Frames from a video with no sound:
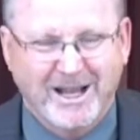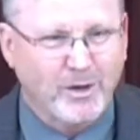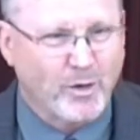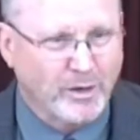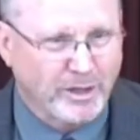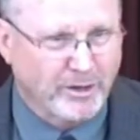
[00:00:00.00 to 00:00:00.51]

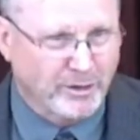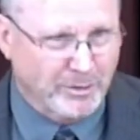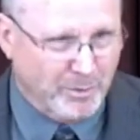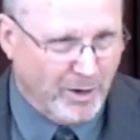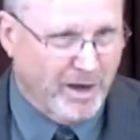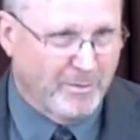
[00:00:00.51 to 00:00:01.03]
according to the
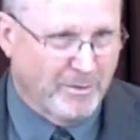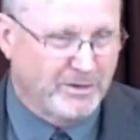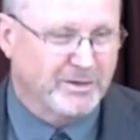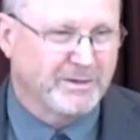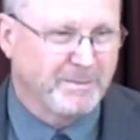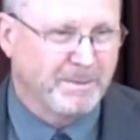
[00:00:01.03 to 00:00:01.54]

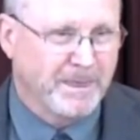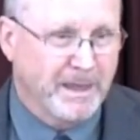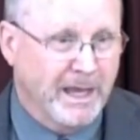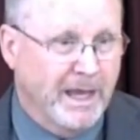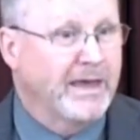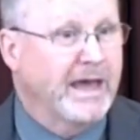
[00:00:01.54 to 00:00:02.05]
promise.
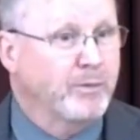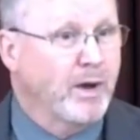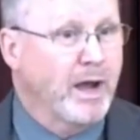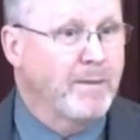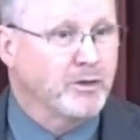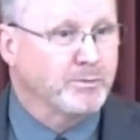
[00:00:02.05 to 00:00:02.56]
And that
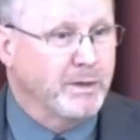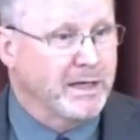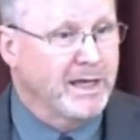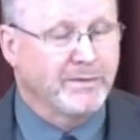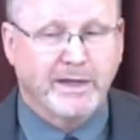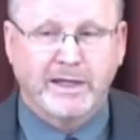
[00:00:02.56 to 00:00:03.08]
promise
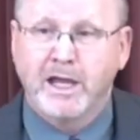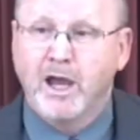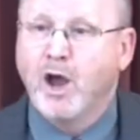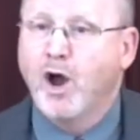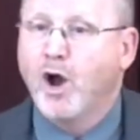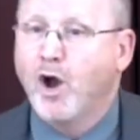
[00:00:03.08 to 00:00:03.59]
being that
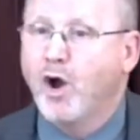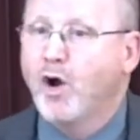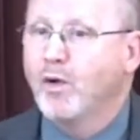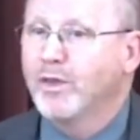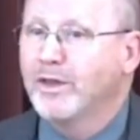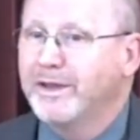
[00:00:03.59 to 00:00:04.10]

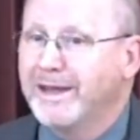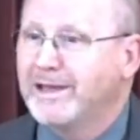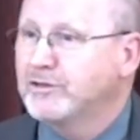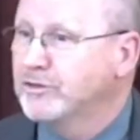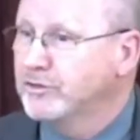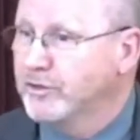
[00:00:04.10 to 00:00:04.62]
all the
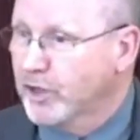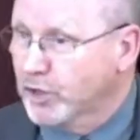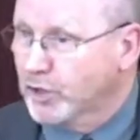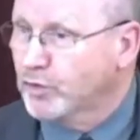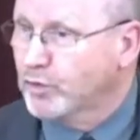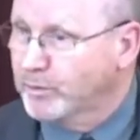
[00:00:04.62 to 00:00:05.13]
nations of the
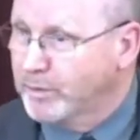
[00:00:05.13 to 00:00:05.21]
earth would